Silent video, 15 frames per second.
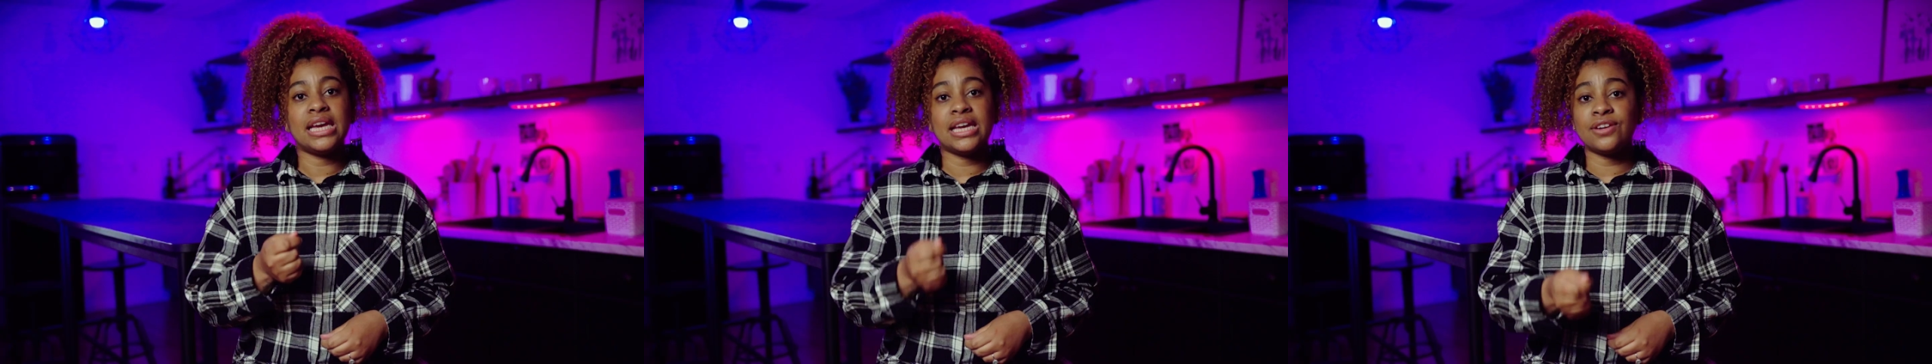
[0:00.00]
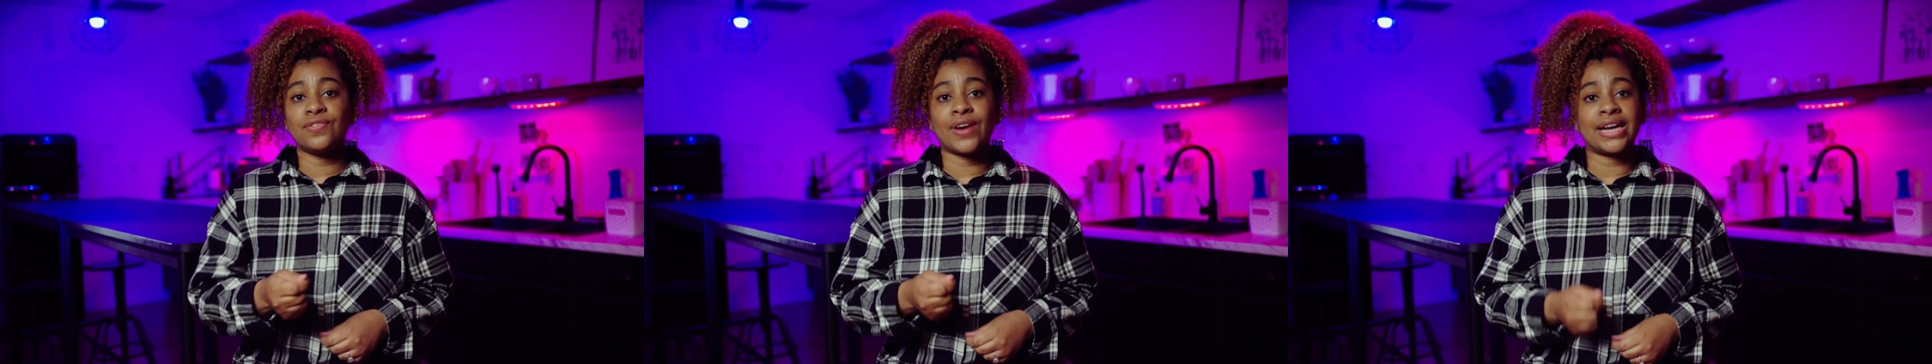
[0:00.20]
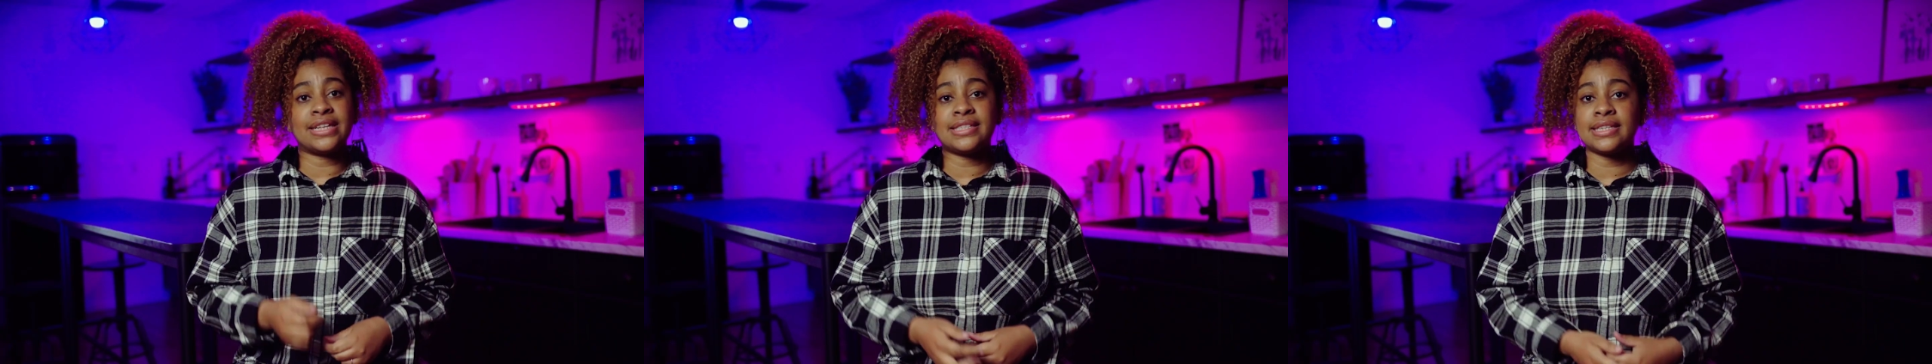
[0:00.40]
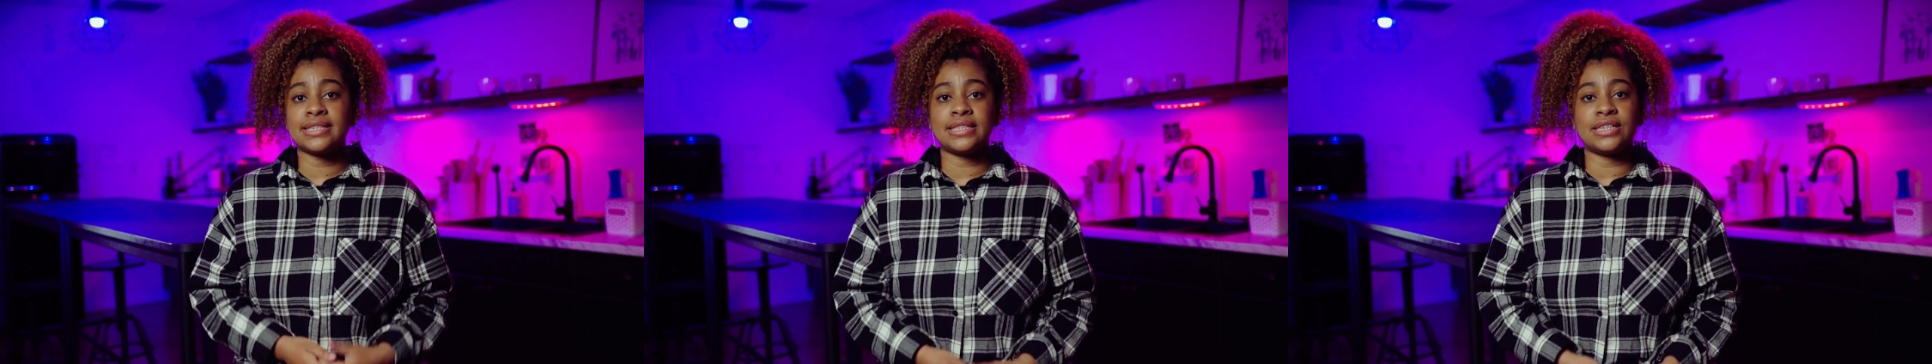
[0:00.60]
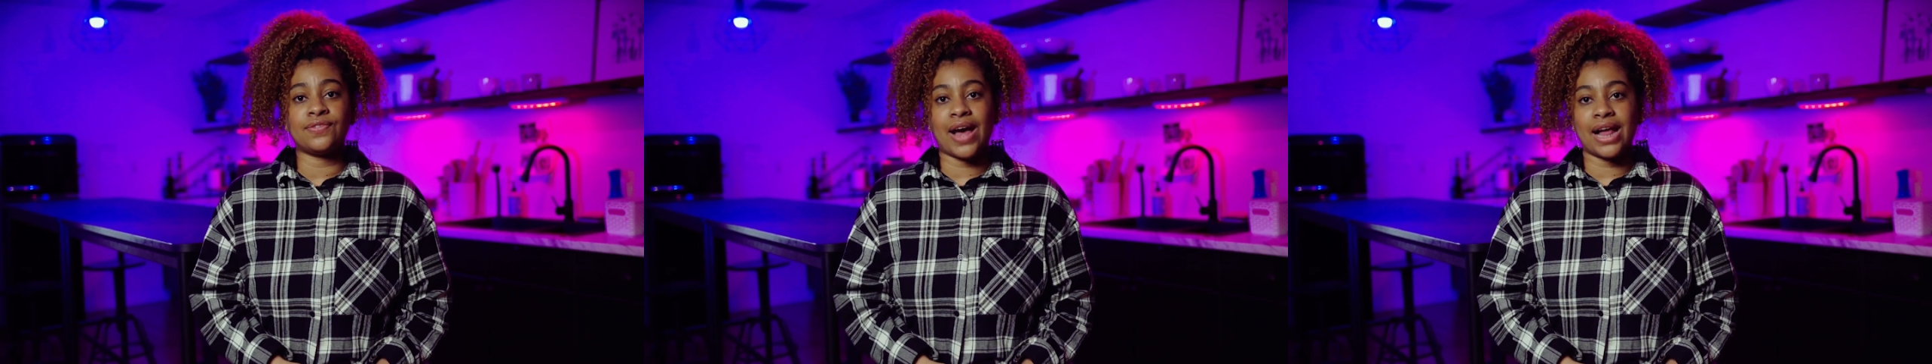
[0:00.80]
He invites us
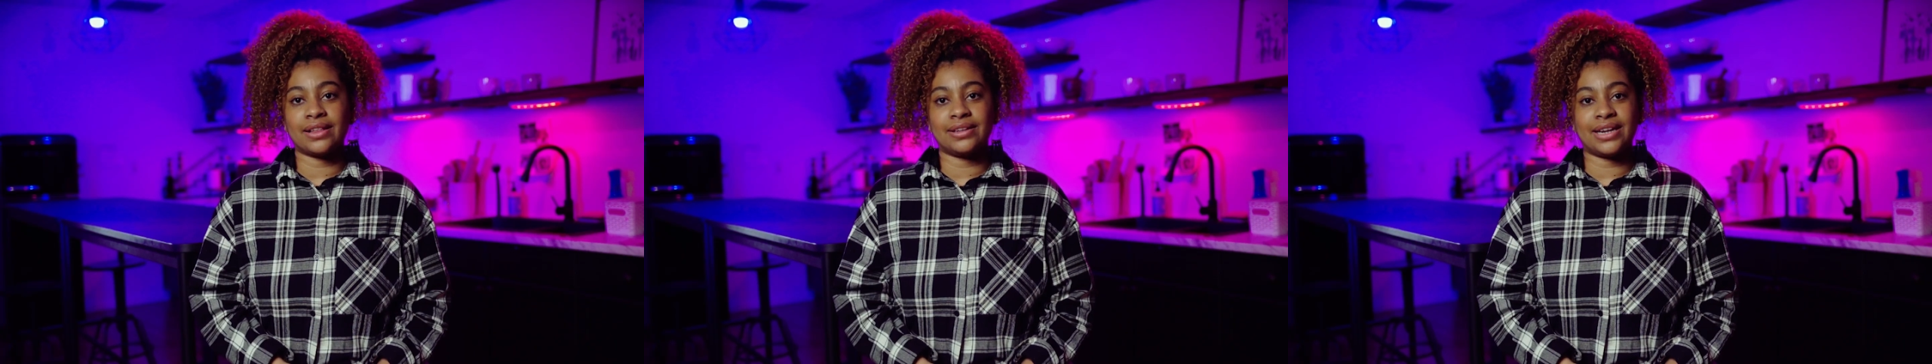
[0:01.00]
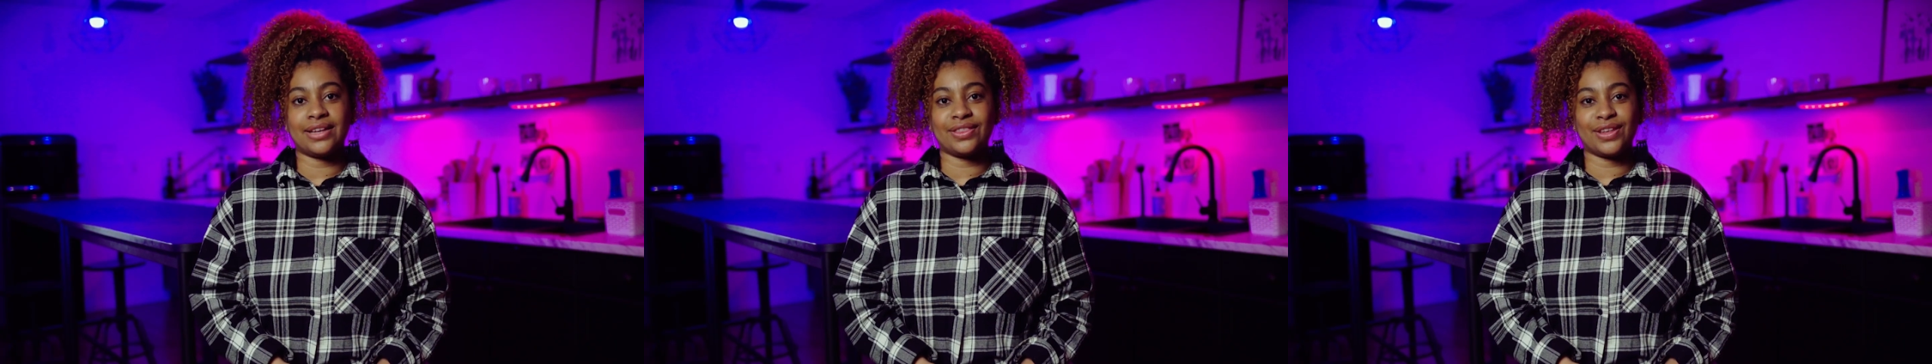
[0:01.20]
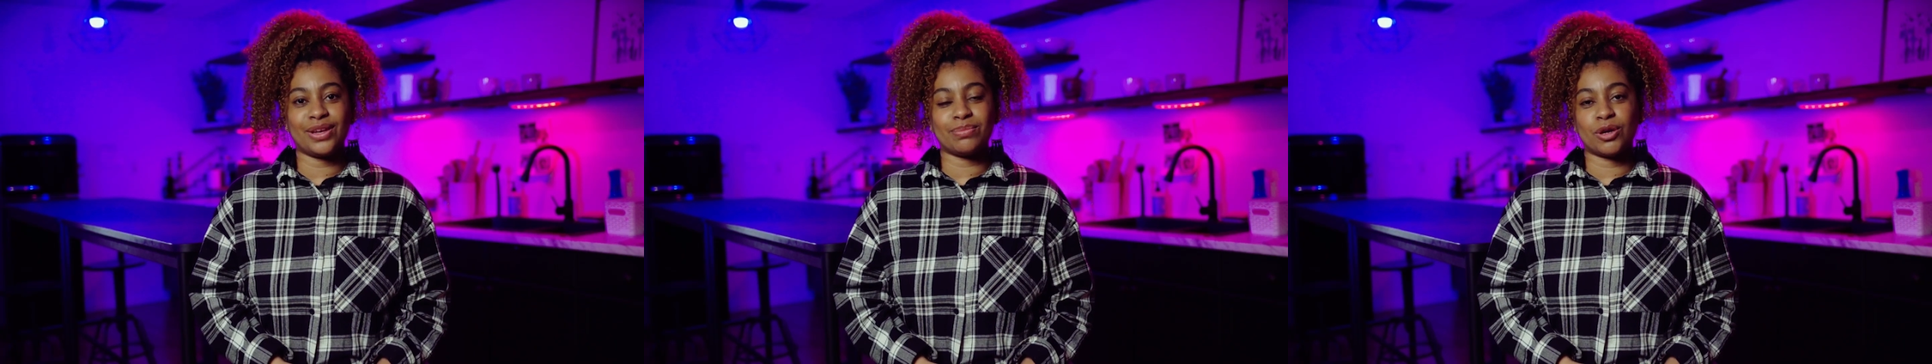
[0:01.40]
to validate the